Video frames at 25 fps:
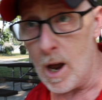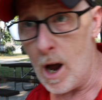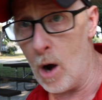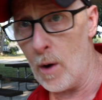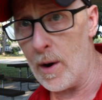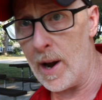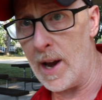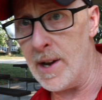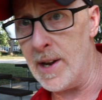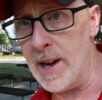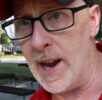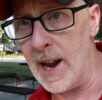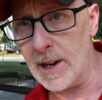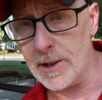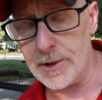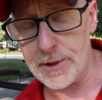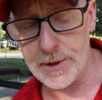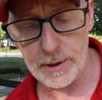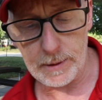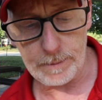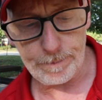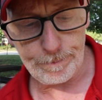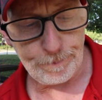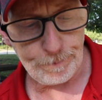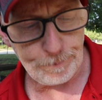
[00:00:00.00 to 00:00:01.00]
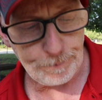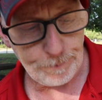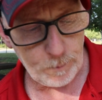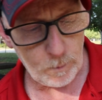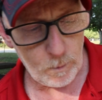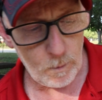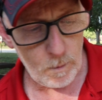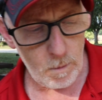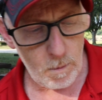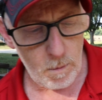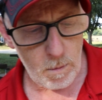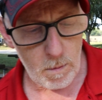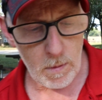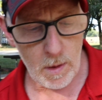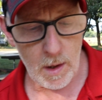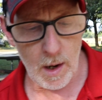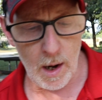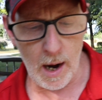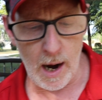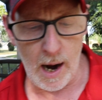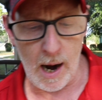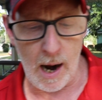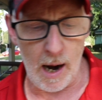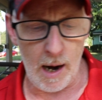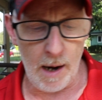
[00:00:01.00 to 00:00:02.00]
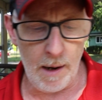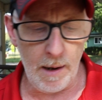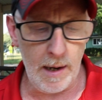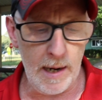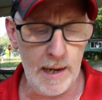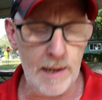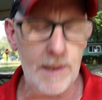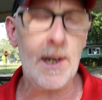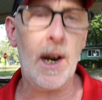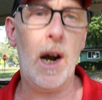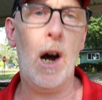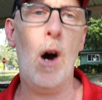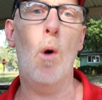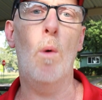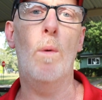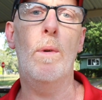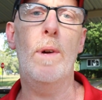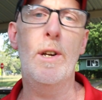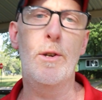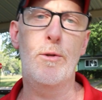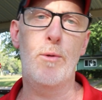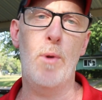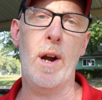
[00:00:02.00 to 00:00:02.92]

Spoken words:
Okay, next, his